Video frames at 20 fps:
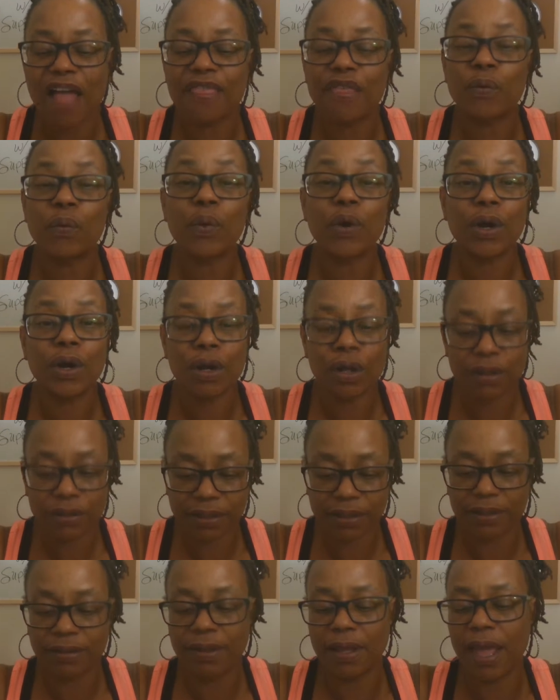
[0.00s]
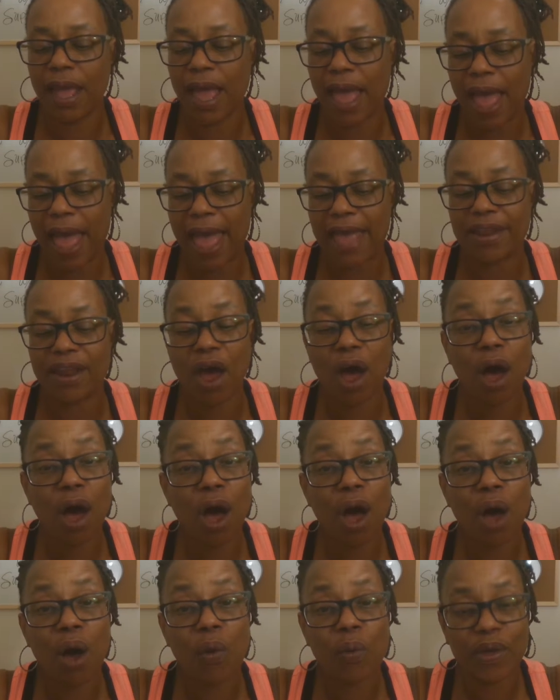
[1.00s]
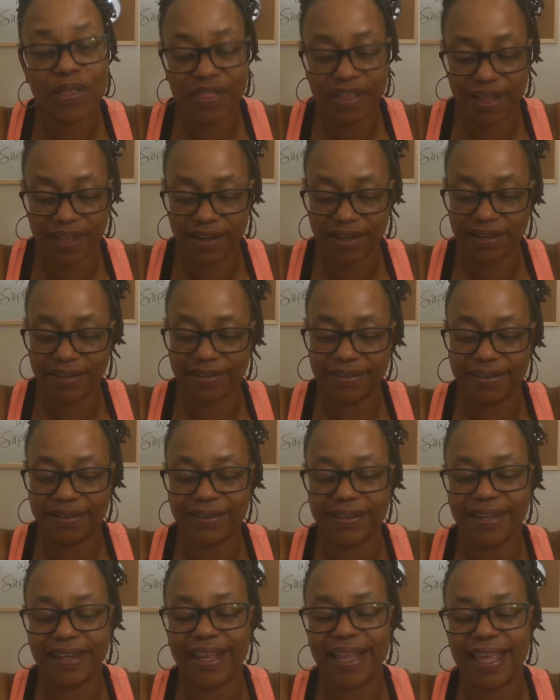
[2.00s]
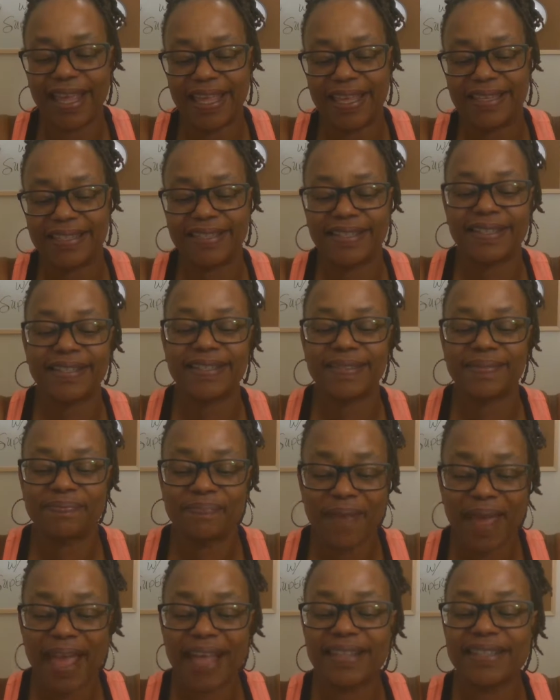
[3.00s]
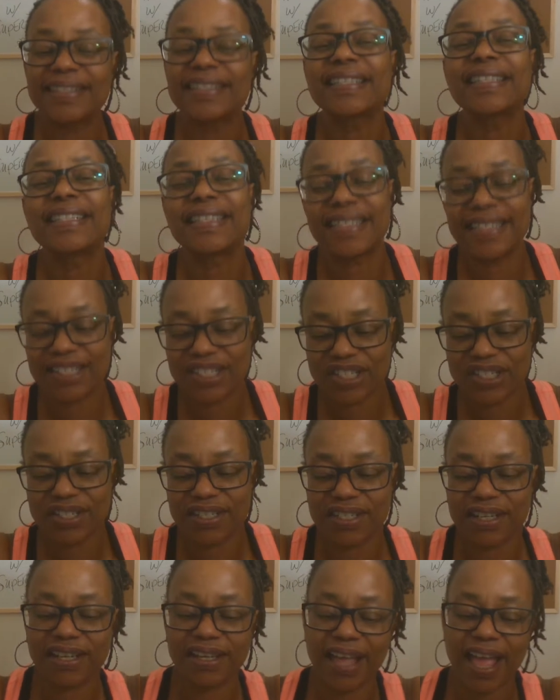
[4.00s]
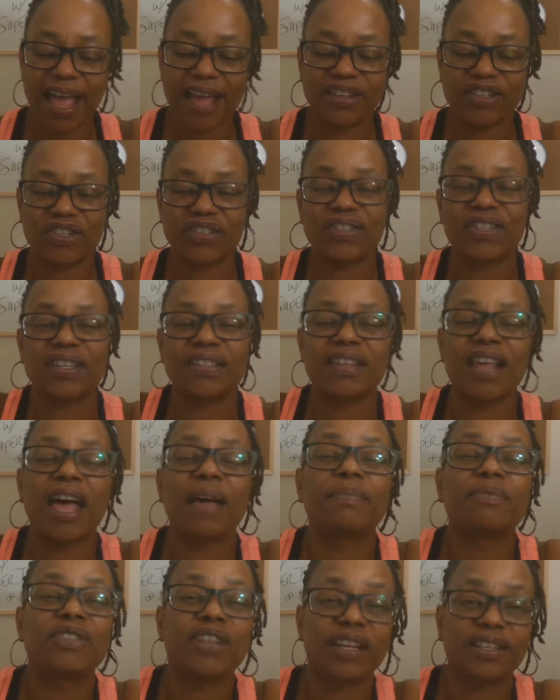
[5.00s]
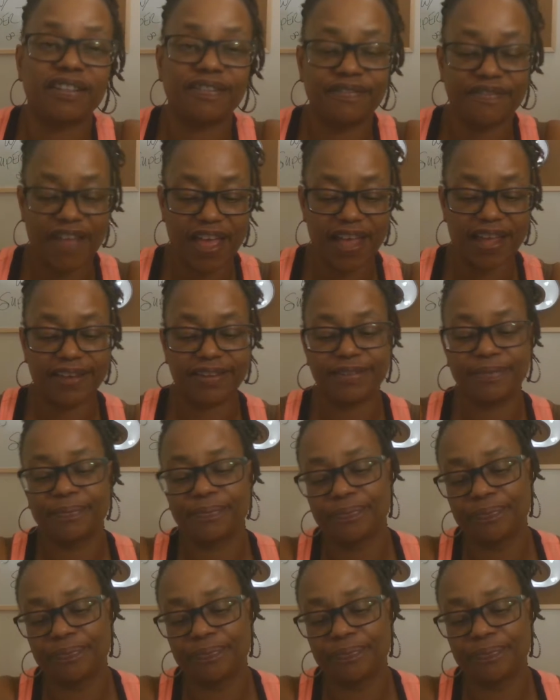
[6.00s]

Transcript: The world and all within it is man's conditioned consciousness objectified.